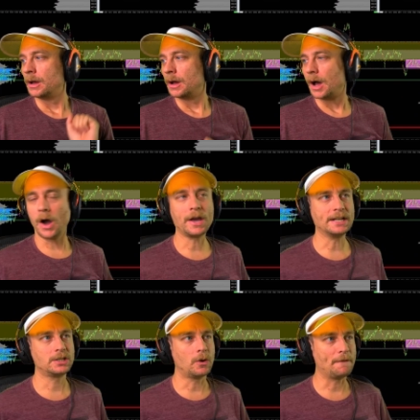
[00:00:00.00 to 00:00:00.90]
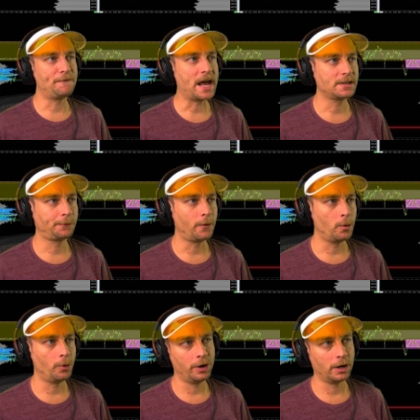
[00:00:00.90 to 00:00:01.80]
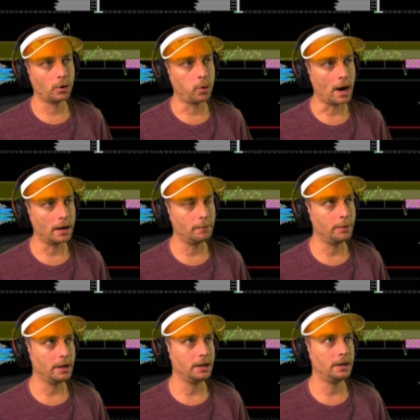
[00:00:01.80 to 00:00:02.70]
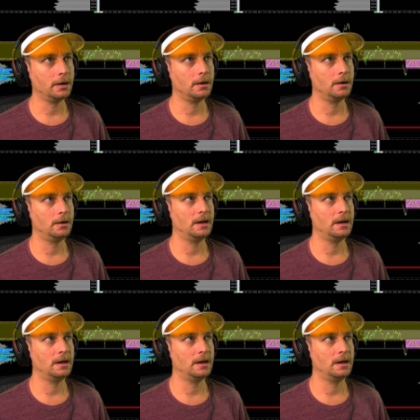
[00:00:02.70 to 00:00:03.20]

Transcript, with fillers: Okay, so I fast forwarded quite a bit here.